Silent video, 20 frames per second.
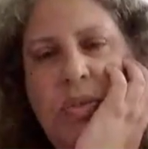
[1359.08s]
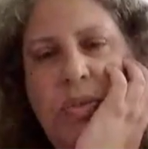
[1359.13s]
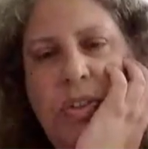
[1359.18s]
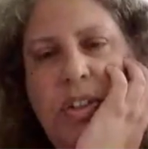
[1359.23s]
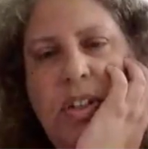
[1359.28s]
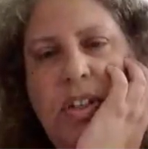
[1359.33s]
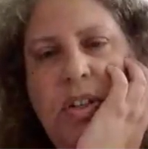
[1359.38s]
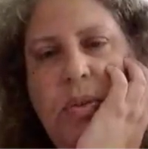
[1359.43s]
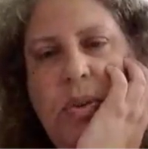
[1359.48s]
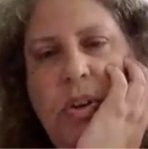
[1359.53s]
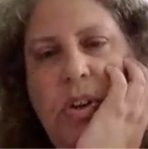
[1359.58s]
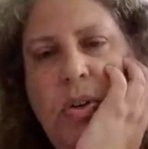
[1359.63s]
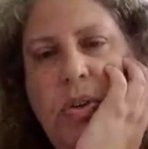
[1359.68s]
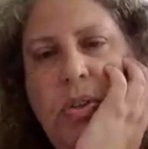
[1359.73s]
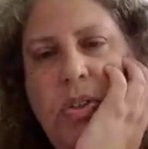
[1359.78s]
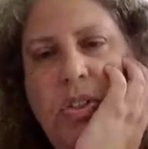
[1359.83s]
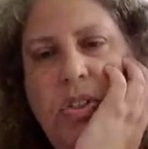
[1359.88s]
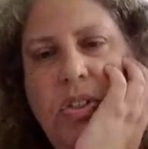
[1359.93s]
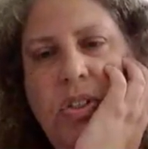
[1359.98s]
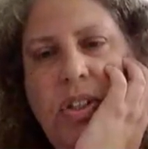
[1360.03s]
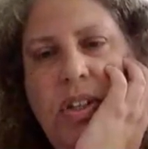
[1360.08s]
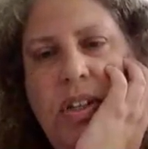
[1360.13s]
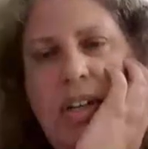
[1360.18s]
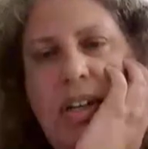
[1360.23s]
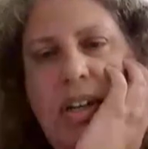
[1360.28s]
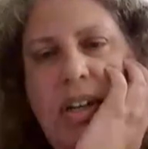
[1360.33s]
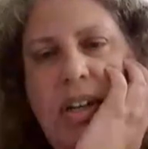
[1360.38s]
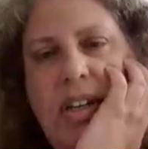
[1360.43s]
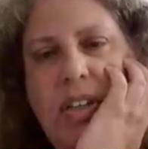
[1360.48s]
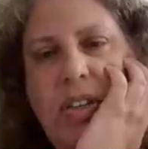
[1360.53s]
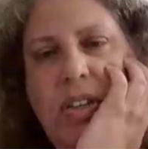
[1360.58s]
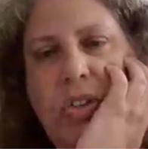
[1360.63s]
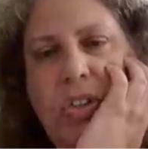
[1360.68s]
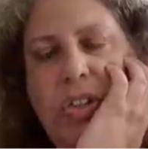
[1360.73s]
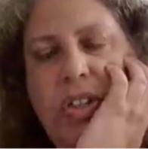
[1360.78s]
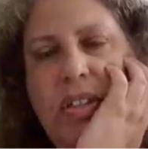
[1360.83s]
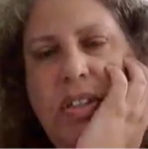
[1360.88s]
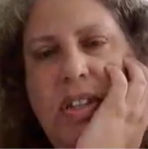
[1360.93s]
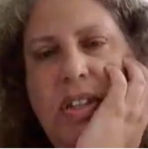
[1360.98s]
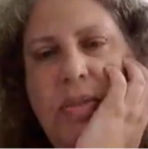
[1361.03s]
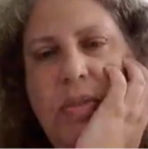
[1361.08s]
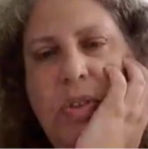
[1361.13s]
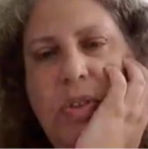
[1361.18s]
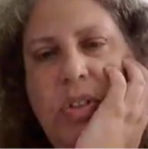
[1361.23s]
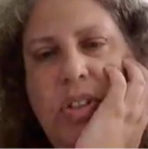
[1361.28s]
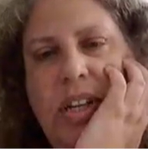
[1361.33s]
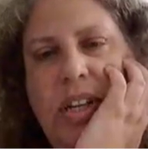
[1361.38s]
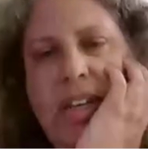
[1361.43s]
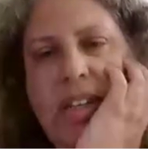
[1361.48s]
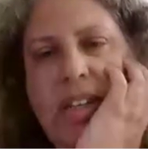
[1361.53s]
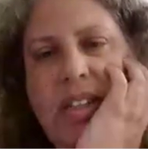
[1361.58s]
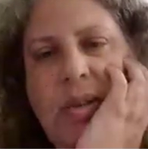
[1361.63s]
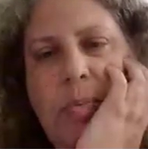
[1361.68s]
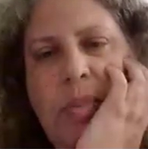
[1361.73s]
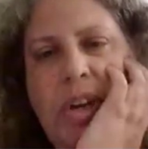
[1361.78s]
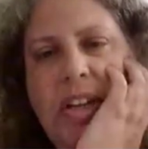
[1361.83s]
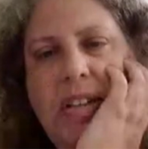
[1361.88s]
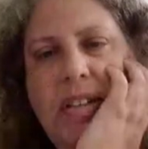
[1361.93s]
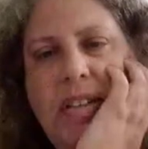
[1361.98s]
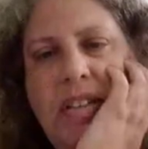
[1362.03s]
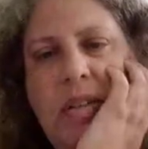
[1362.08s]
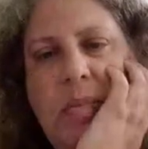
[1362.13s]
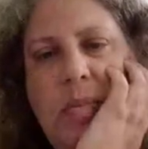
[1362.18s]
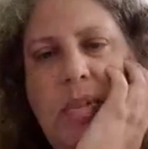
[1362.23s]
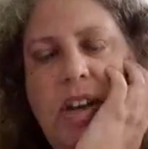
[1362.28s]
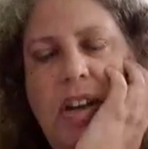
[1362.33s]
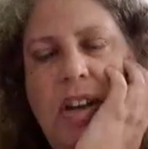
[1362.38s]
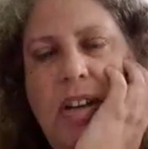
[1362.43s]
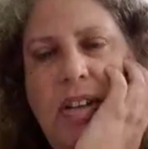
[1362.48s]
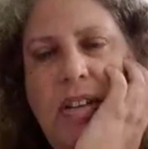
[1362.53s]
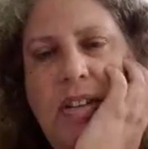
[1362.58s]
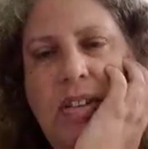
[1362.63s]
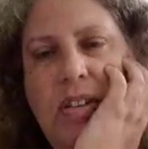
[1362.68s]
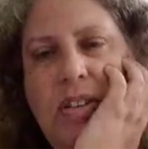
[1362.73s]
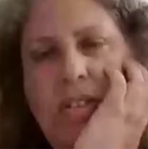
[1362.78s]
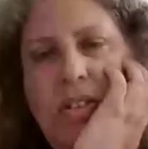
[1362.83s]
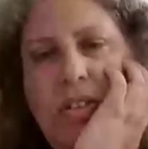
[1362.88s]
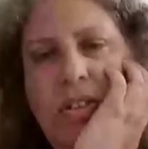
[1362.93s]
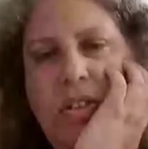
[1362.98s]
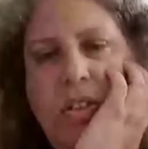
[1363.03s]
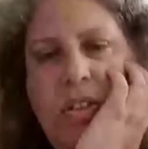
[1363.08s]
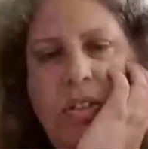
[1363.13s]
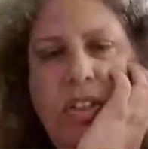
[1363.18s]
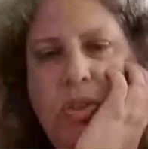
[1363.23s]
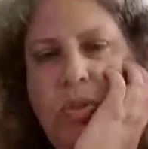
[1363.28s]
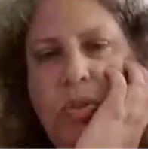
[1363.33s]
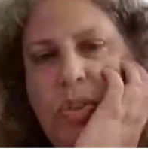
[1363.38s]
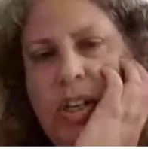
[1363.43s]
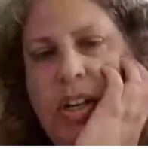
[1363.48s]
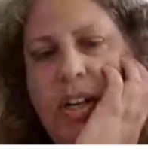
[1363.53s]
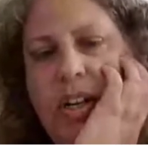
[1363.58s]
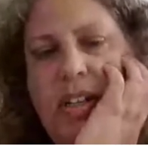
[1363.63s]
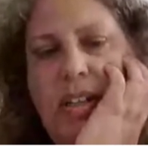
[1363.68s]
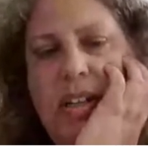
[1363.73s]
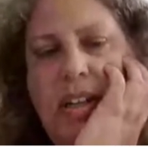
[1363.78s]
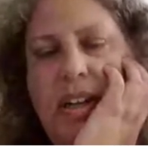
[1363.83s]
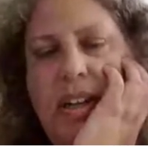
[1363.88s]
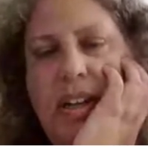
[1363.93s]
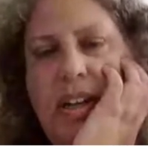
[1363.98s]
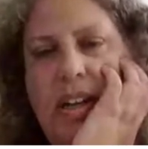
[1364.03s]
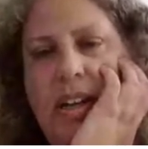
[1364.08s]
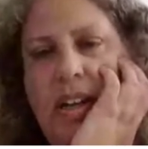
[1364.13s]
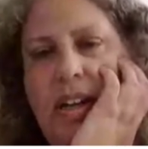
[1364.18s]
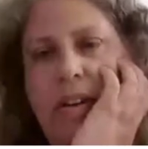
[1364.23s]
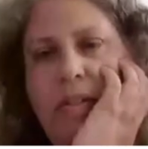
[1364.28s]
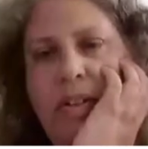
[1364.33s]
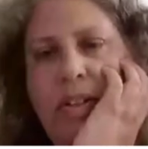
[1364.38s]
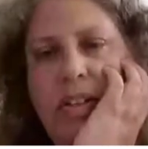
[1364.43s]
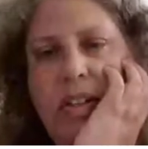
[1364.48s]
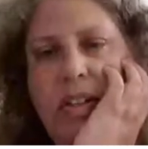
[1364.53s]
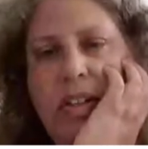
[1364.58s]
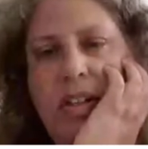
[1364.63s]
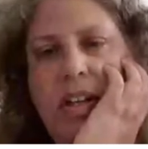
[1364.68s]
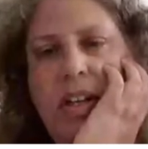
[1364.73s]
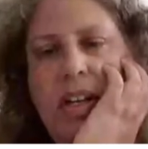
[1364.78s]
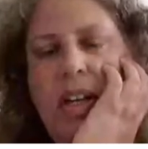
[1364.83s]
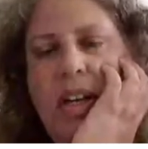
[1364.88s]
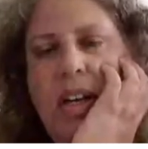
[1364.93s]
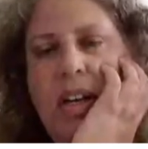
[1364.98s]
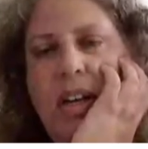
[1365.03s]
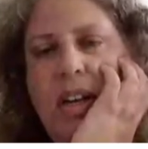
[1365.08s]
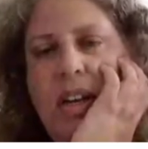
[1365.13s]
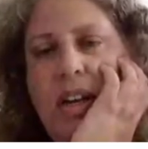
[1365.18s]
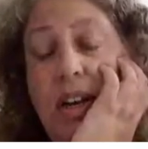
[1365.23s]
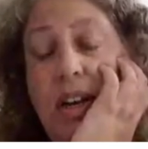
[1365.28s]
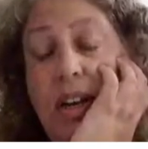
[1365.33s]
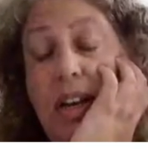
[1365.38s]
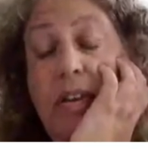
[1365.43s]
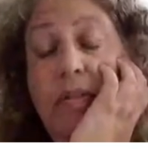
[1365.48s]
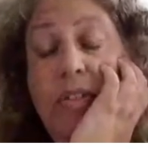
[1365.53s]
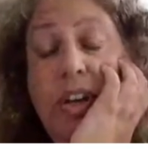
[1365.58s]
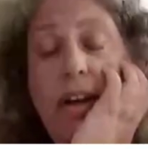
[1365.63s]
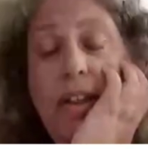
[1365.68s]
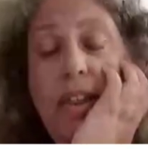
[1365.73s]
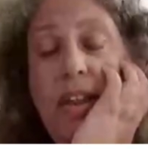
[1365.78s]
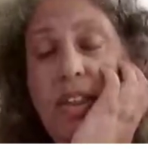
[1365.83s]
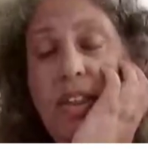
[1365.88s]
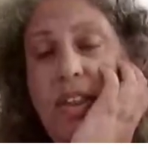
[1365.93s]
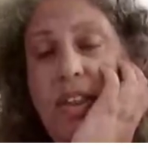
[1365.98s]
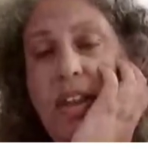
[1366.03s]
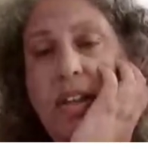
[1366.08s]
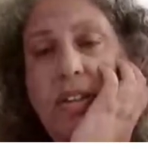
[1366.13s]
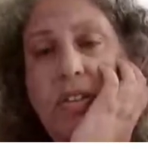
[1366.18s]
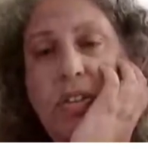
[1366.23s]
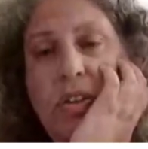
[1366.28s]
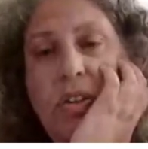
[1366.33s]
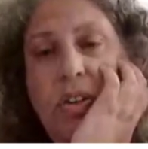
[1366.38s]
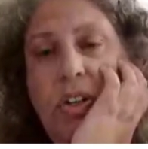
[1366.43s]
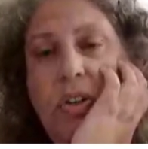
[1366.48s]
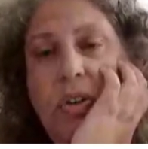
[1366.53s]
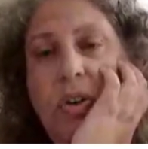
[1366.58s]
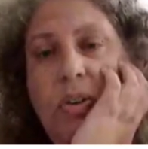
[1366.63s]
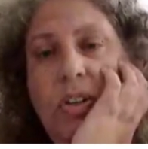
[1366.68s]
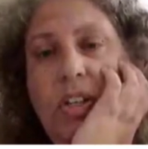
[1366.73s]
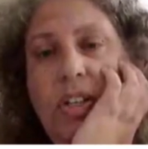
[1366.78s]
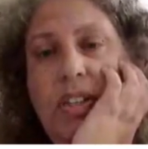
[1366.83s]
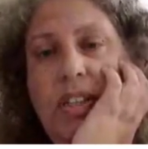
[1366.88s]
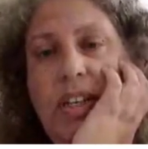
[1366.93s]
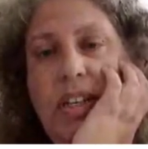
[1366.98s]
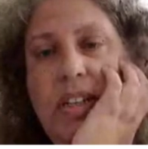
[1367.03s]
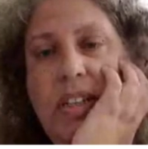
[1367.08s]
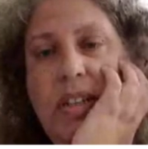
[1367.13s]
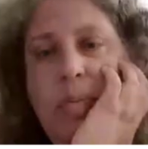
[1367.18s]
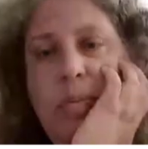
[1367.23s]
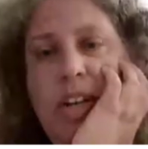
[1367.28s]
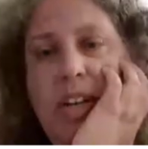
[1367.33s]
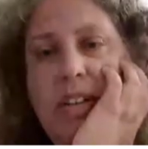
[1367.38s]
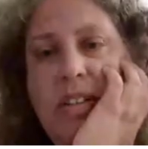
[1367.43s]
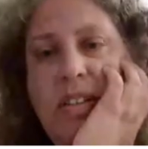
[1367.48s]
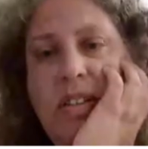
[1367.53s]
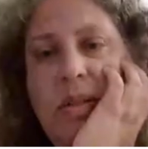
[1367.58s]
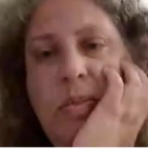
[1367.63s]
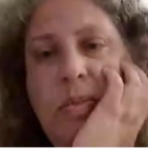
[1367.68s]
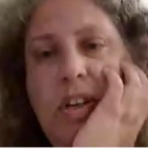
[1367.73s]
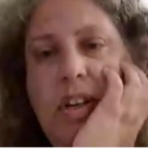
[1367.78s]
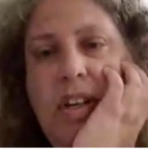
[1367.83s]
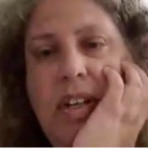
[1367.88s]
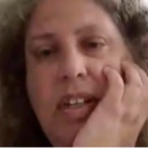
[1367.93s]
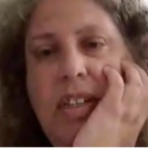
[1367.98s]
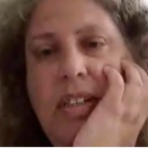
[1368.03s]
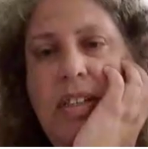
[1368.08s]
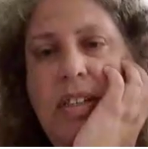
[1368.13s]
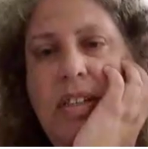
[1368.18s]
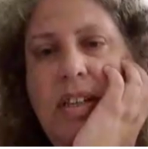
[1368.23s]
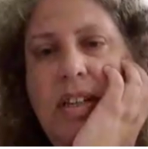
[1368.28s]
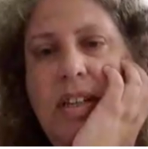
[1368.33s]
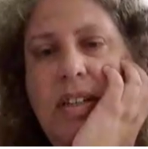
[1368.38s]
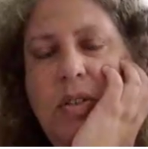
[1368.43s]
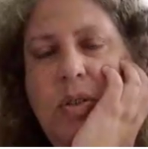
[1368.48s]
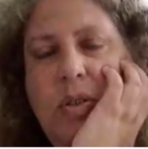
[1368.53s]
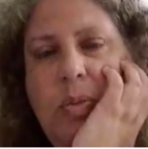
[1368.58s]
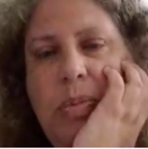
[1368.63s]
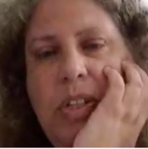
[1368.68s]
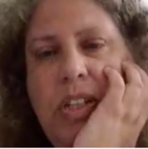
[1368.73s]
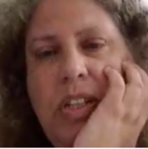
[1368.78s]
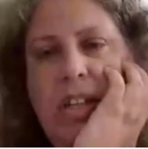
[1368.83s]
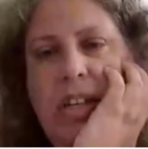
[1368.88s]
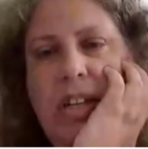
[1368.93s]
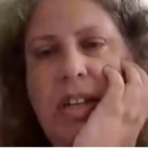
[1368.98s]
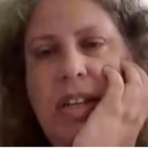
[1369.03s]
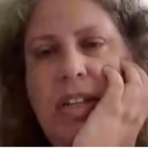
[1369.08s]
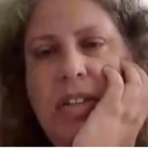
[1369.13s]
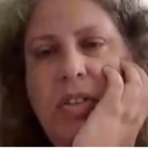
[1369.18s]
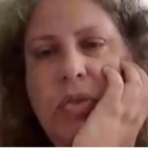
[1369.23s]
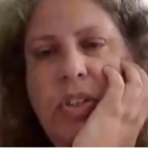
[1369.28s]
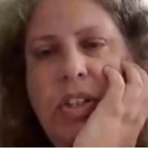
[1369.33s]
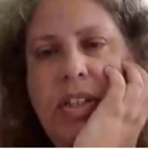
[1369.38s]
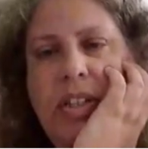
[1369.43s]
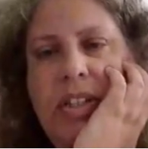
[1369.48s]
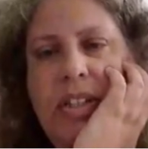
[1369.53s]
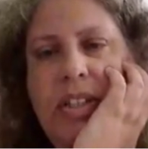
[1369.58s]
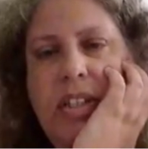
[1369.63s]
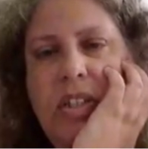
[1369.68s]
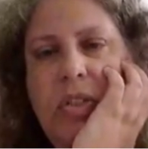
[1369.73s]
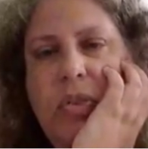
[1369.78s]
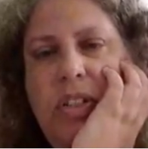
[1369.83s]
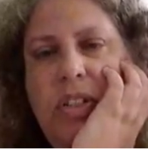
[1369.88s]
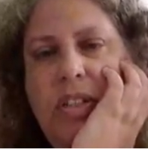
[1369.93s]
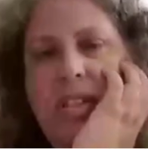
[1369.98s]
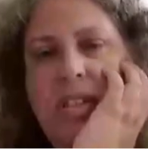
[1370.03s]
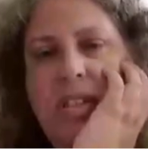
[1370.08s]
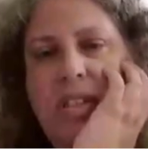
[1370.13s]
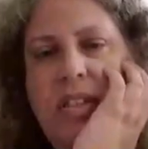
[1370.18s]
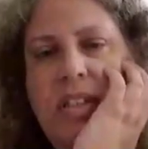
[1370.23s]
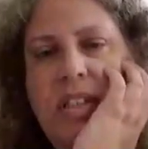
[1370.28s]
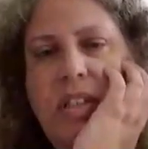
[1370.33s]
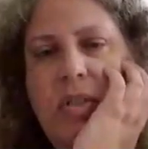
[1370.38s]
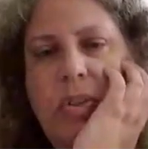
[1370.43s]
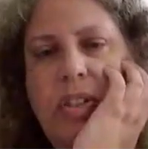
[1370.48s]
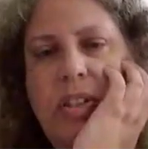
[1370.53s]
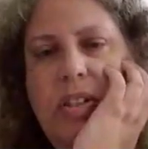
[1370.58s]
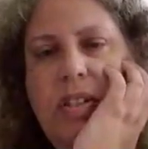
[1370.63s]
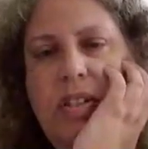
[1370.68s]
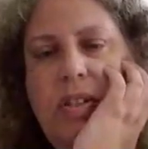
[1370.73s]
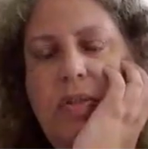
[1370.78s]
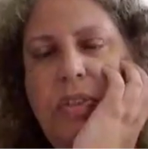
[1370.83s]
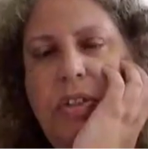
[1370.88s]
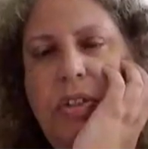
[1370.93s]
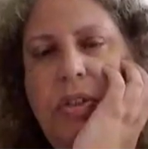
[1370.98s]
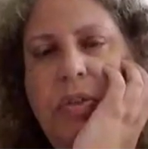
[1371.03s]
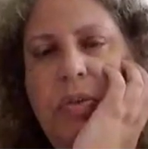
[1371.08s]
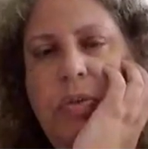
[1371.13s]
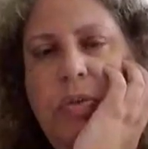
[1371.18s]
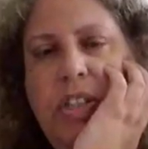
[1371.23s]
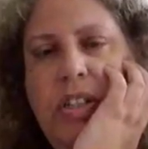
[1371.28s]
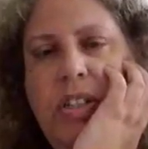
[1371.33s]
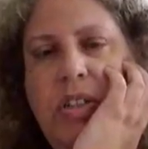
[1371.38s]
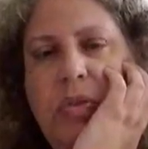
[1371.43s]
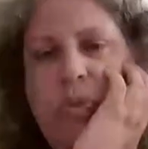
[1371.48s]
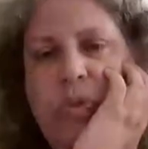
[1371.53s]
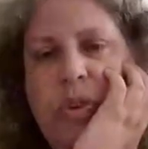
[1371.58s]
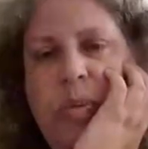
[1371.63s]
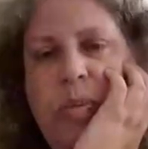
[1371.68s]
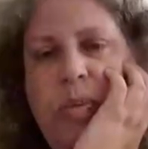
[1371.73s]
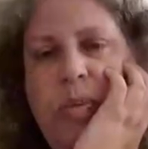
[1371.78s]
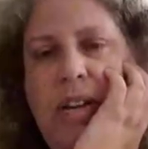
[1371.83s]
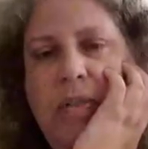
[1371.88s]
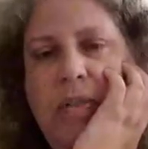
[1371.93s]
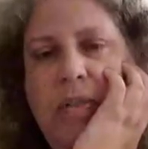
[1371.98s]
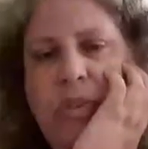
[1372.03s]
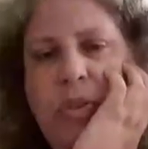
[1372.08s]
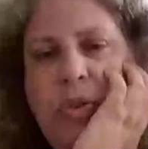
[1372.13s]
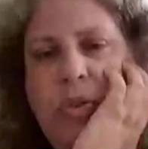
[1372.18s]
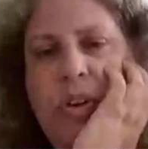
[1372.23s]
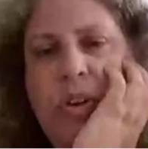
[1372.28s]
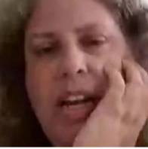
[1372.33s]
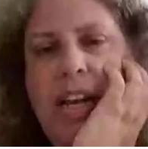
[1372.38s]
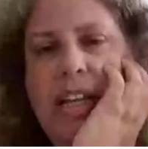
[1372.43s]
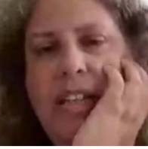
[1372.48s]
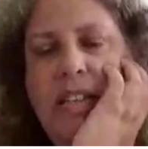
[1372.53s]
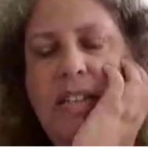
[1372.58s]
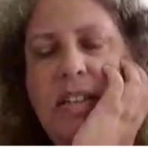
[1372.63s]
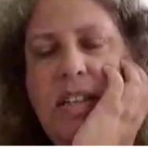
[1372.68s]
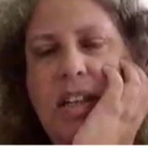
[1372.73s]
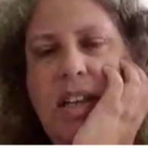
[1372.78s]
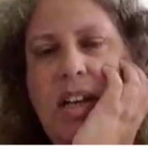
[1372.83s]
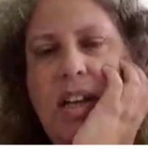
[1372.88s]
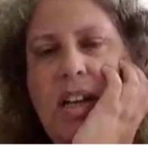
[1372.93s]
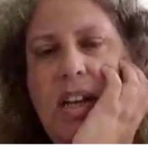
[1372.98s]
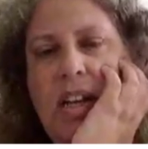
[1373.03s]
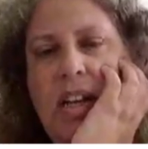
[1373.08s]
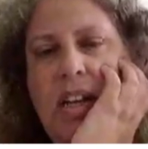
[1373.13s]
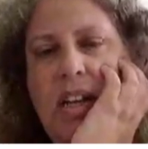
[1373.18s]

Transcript: So for the rows, uh, you just have to take the maxima. So you disregard uh, everything, every other thing. So you only take the maxima. And this has to be a strictly decreasing sequence if you read it from left to right.